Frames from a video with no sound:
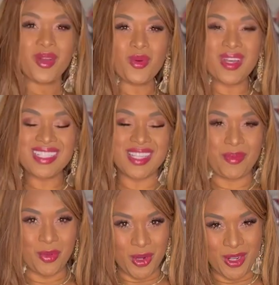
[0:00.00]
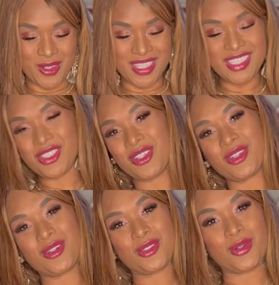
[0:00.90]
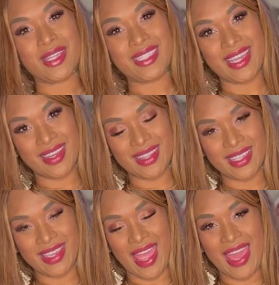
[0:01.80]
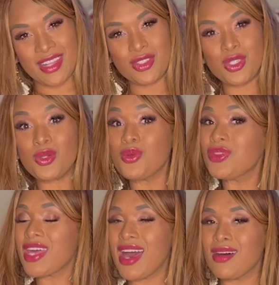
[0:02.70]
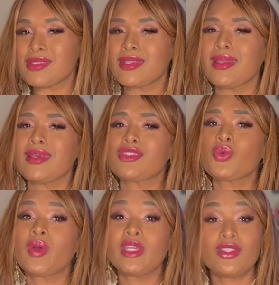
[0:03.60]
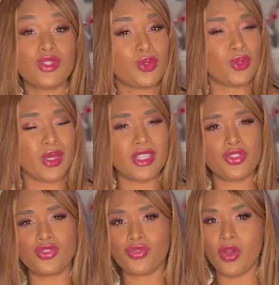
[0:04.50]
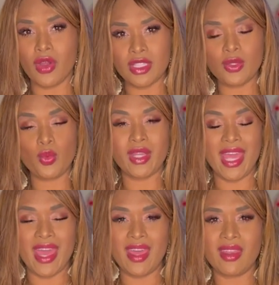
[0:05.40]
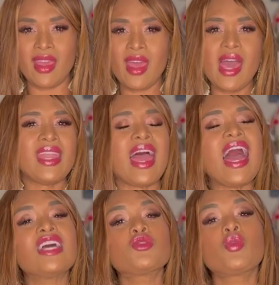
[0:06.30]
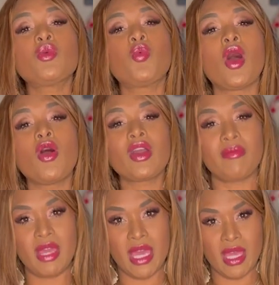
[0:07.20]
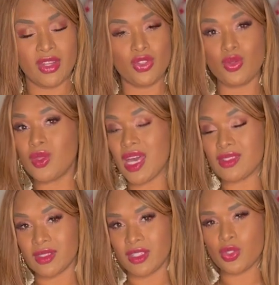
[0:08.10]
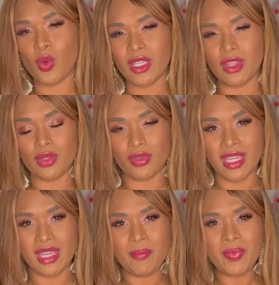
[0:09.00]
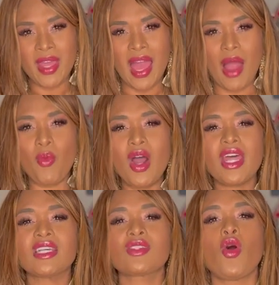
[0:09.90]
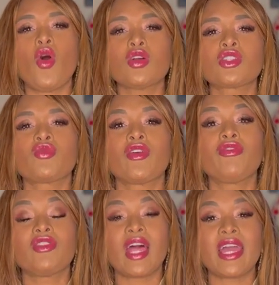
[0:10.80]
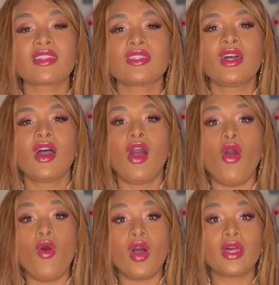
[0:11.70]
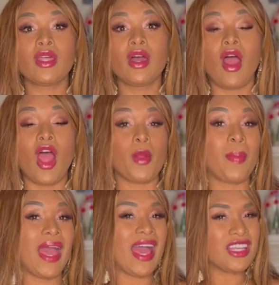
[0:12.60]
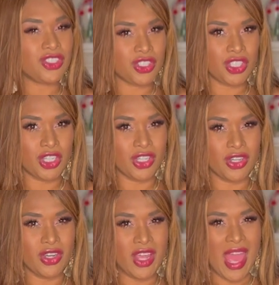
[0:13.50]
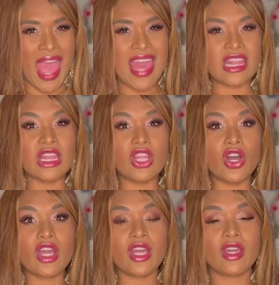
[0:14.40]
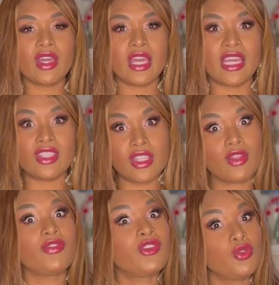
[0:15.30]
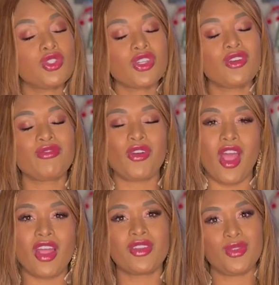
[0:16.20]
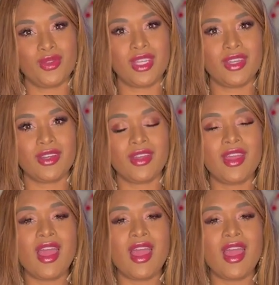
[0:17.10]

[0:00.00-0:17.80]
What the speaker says: What's up, world? It's your girl, Joy Daly, and 2022 is drawing to an end. And as we welcome in 2023, I want us all to reflect on our past year and look into the future for our new year.